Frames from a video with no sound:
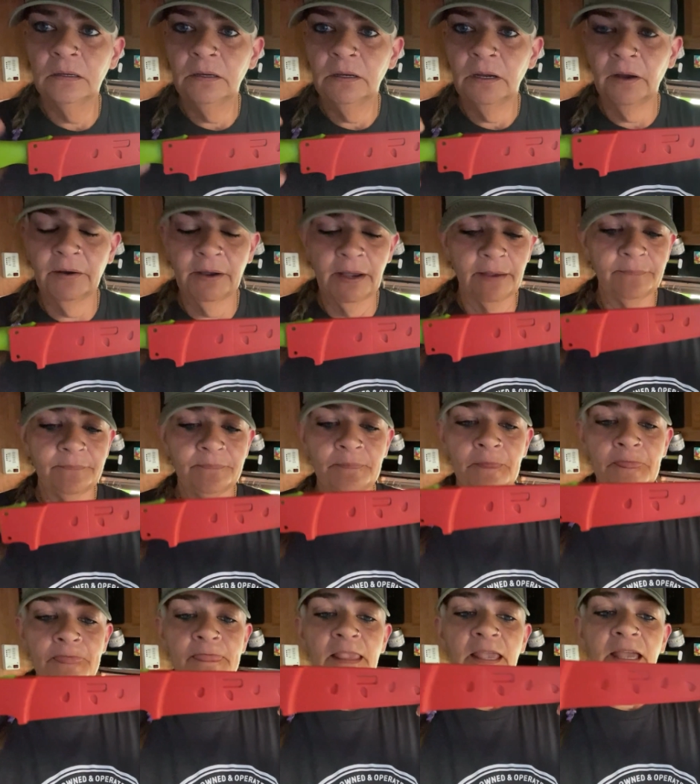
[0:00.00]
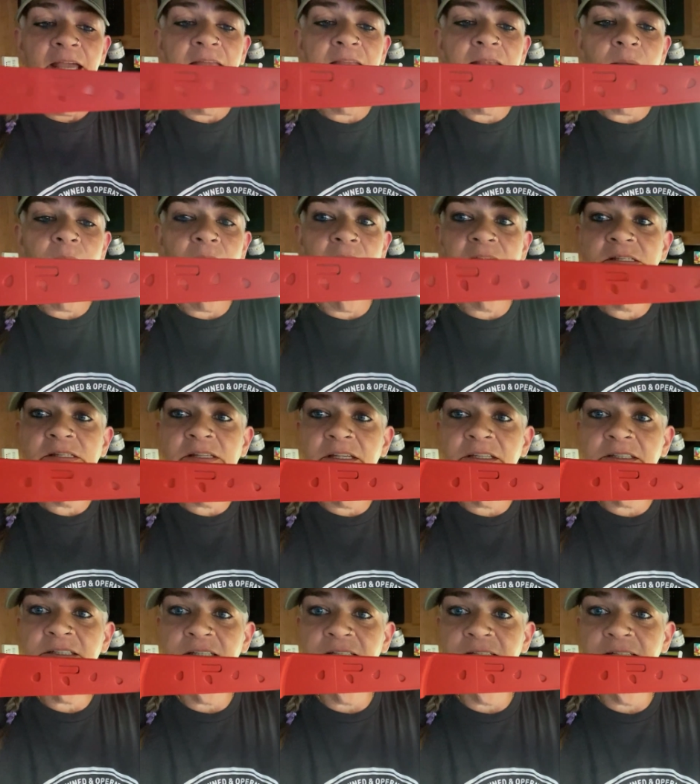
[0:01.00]
Okay. Anyways,
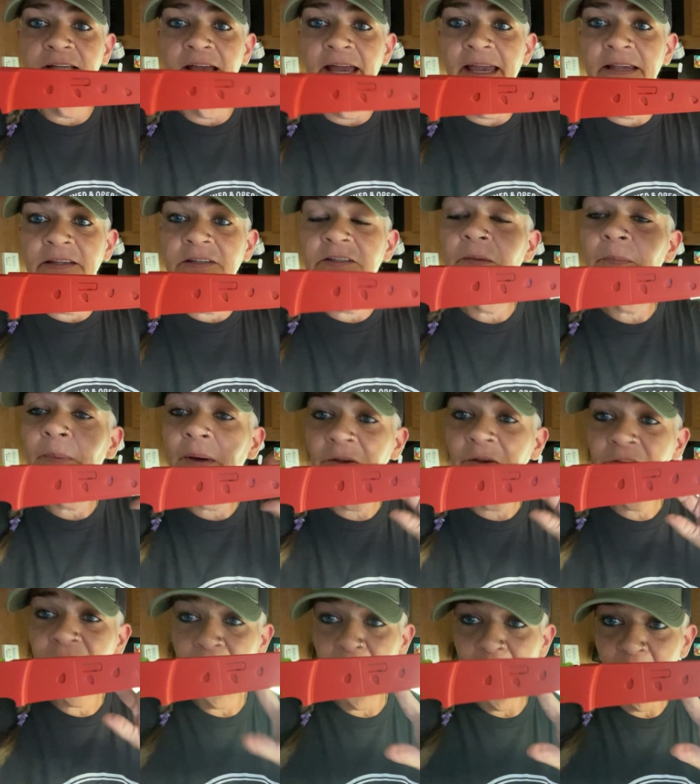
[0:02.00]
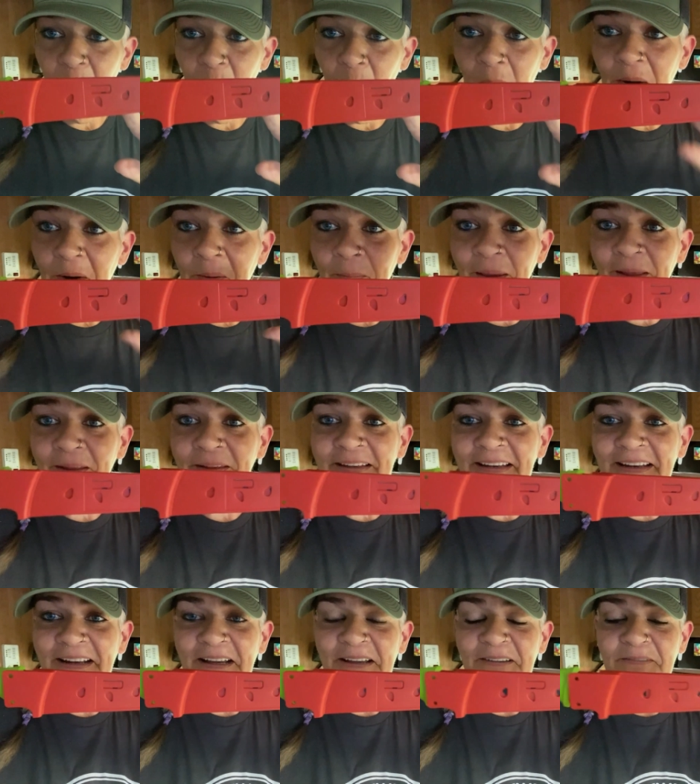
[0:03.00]
this is a, supposed to be a watermelon
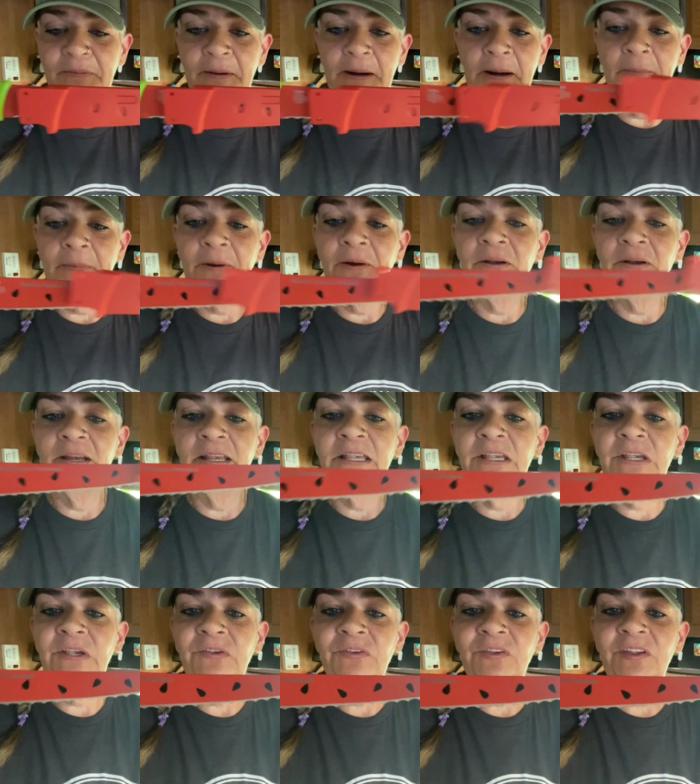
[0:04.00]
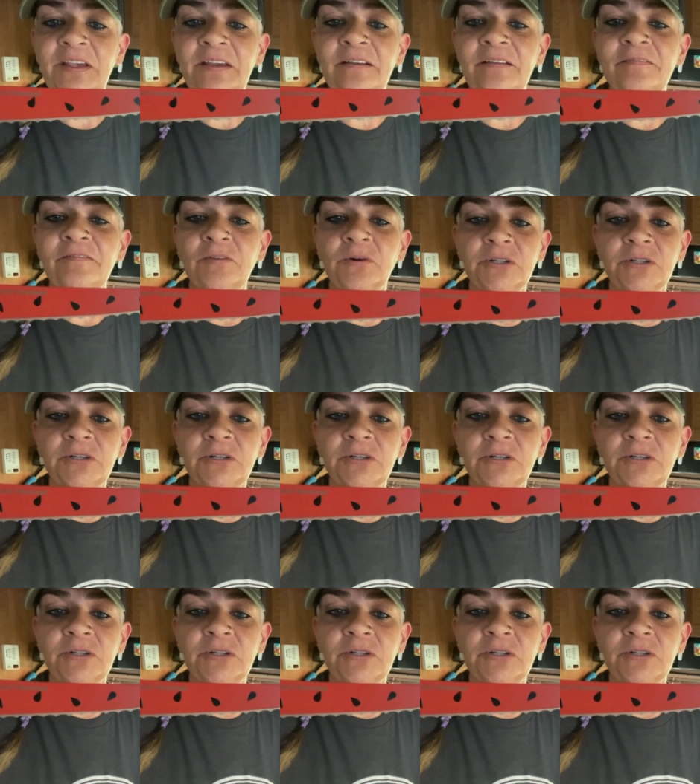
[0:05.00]
knife, but I'm going to use it for